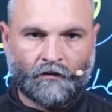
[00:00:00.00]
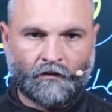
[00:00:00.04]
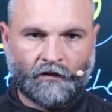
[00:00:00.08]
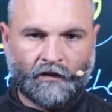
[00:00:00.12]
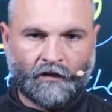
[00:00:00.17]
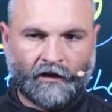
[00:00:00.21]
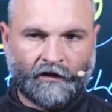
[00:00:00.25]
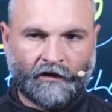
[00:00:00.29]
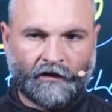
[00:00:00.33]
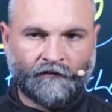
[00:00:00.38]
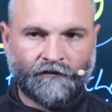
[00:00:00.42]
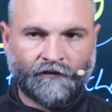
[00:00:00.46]

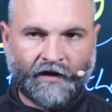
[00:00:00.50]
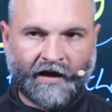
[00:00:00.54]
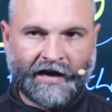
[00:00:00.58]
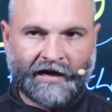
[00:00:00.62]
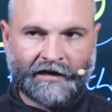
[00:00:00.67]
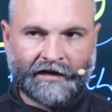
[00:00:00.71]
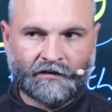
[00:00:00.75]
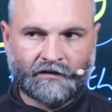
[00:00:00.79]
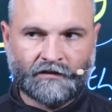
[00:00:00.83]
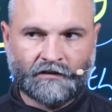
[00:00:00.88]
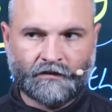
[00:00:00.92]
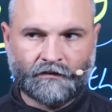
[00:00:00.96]
In
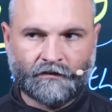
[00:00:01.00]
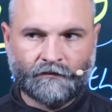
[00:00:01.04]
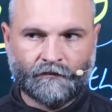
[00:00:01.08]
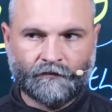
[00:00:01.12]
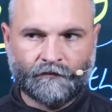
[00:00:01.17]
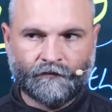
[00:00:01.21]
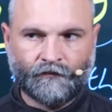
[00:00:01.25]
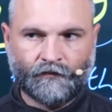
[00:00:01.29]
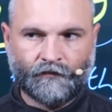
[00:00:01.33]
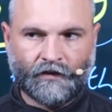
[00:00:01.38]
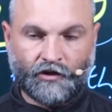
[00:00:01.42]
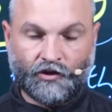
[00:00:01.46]
fact,
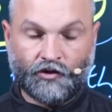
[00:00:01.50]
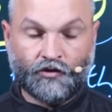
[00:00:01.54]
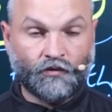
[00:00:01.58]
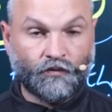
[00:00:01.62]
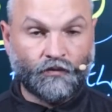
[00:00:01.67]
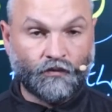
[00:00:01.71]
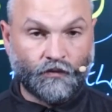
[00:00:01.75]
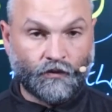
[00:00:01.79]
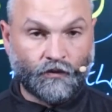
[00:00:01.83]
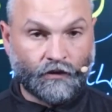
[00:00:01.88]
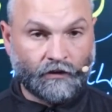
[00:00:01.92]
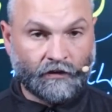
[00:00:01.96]
you
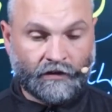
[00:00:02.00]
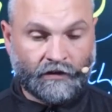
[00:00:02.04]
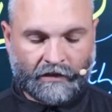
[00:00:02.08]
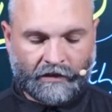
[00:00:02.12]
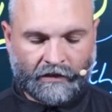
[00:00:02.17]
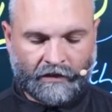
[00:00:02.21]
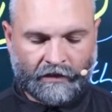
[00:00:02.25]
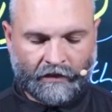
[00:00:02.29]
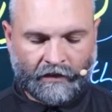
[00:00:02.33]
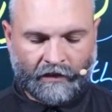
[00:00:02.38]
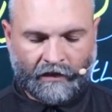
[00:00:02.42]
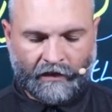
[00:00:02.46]

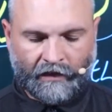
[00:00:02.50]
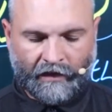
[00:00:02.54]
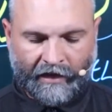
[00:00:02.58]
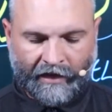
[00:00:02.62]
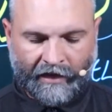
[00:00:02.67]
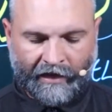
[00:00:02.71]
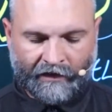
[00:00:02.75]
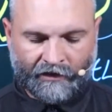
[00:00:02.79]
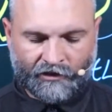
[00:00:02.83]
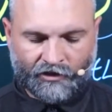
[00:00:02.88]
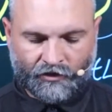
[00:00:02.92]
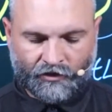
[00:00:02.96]
really
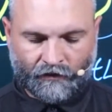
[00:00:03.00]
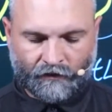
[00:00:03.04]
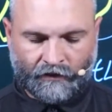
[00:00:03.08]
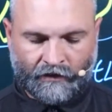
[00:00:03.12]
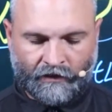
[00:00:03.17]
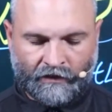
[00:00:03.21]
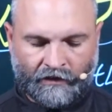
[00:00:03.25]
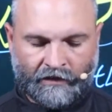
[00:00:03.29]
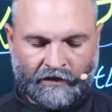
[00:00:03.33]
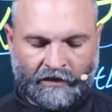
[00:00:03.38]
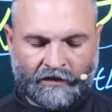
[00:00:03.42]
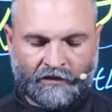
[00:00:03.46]
actually
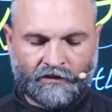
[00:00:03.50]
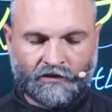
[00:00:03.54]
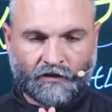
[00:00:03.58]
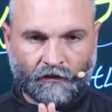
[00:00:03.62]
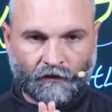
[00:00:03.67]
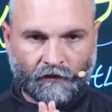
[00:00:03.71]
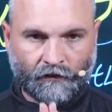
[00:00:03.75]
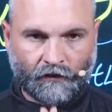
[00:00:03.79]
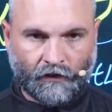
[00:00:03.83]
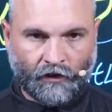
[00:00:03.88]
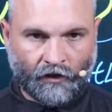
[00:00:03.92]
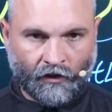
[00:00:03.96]
need to
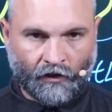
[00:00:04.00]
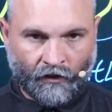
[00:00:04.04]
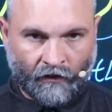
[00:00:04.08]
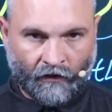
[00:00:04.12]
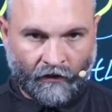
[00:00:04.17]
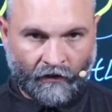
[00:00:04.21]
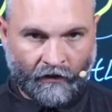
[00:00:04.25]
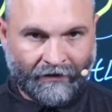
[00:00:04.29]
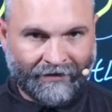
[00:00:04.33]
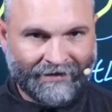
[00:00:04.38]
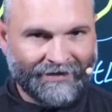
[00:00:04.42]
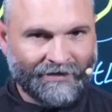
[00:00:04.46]

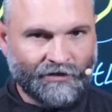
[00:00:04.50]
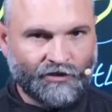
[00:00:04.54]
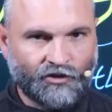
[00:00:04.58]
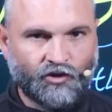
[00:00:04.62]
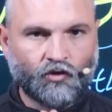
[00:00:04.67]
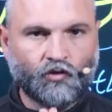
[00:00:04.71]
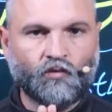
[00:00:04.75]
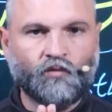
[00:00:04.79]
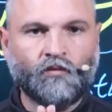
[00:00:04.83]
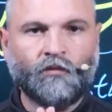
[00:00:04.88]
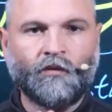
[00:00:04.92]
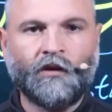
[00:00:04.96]
learn
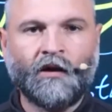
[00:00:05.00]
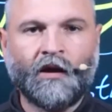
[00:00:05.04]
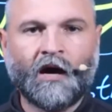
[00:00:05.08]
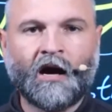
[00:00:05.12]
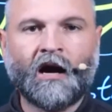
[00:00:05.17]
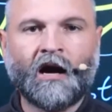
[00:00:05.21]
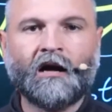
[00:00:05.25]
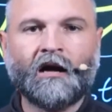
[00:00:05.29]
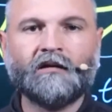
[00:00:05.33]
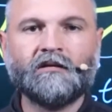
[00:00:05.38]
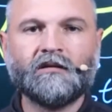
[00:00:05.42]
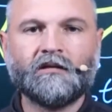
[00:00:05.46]
to
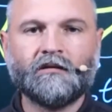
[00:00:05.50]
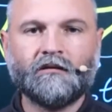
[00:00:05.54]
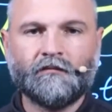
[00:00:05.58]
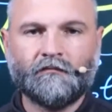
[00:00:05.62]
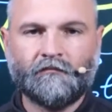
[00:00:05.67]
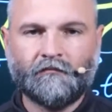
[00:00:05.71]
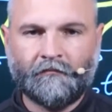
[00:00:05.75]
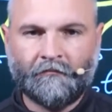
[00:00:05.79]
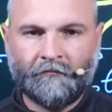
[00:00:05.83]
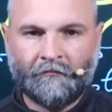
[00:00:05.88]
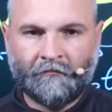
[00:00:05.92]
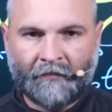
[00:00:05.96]
not
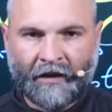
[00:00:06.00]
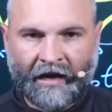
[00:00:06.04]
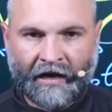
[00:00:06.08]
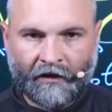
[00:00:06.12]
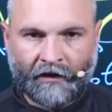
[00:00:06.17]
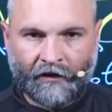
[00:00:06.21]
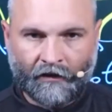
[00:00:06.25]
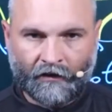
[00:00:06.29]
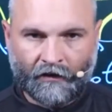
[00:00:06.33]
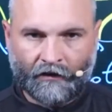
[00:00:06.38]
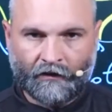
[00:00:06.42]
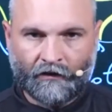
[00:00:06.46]

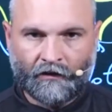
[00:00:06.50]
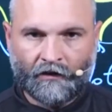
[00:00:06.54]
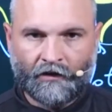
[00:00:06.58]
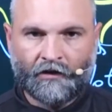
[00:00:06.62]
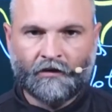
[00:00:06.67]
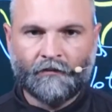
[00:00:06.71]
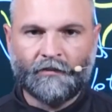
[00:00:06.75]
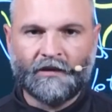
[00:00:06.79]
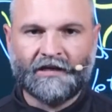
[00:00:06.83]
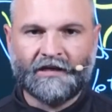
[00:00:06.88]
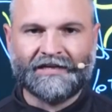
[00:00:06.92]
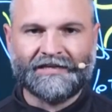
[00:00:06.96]
matter,
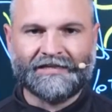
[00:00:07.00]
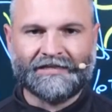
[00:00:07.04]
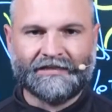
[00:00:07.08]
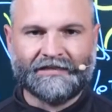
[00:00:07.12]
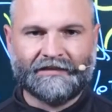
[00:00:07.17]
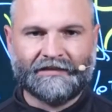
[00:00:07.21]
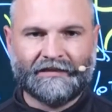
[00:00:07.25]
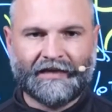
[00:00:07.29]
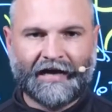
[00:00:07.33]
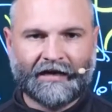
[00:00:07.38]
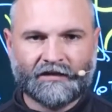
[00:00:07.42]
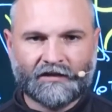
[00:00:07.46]
because
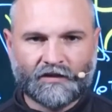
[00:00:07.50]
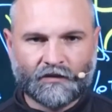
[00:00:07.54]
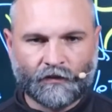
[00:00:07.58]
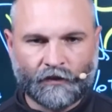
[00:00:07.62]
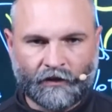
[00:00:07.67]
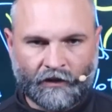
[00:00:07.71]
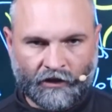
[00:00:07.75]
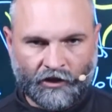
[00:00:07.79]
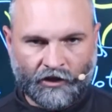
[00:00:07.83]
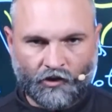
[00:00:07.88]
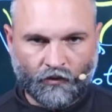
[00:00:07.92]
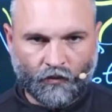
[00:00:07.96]
that's
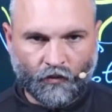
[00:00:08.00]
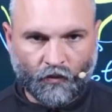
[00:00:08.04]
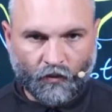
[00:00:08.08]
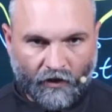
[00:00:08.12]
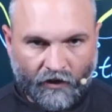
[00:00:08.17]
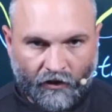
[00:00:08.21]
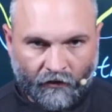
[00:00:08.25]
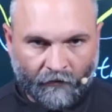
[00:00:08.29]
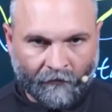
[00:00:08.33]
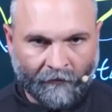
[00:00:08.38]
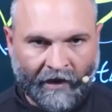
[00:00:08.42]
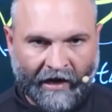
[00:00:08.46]
when you
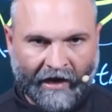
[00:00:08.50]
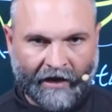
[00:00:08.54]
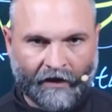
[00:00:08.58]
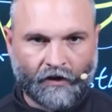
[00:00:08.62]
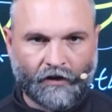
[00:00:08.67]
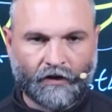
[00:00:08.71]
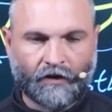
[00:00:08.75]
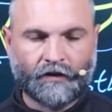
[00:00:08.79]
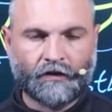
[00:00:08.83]
will matter.